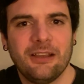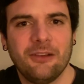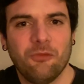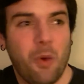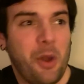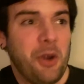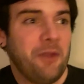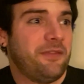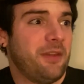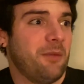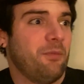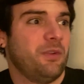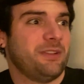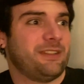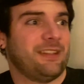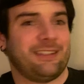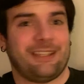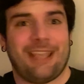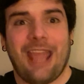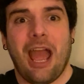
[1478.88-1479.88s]
One of them
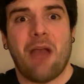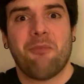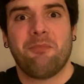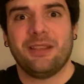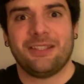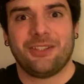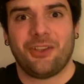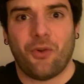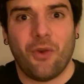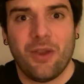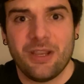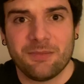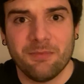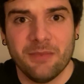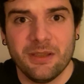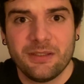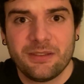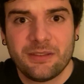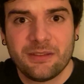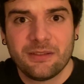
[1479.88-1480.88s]
was as camp as
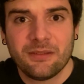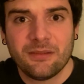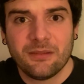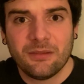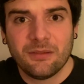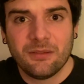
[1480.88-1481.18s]
Christmas.